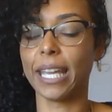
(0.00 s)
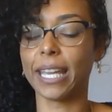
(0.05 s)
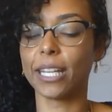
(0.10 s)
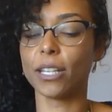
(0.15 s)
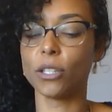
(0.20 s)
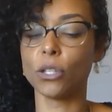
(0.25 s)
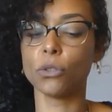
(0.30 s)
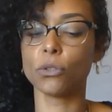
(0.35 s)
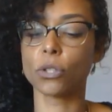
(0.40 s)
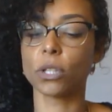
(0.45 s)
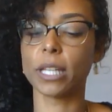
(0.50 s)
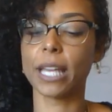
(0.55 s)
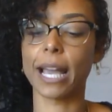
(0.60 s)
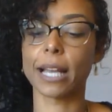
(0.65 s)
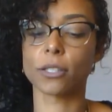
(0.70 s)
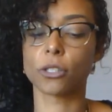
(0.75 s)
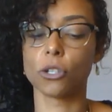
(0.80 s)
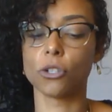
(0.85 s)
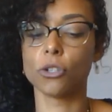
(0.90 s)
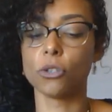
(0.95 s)
And it usually
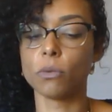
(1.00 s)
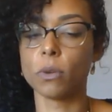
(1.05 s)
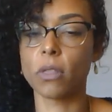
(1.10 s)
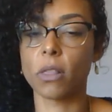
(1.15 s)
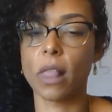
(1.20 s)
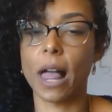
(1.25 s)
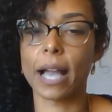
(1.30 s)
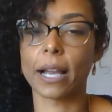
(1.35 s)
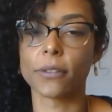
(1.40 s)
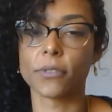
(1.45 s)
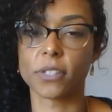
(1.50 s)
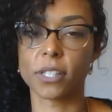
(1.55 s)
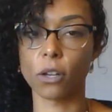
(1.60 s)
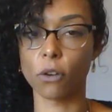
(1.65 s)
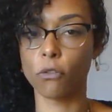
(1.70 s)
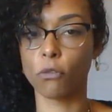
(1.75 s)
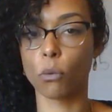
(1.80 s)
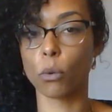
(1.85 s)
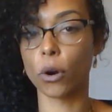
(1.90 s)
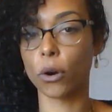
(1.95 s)
has to do with lack of
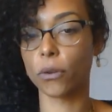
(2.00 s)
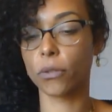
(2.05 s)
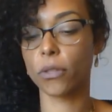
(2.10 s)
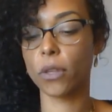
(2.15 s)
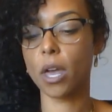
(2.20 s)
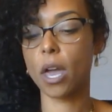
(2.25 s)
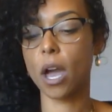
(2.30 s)
self-worth,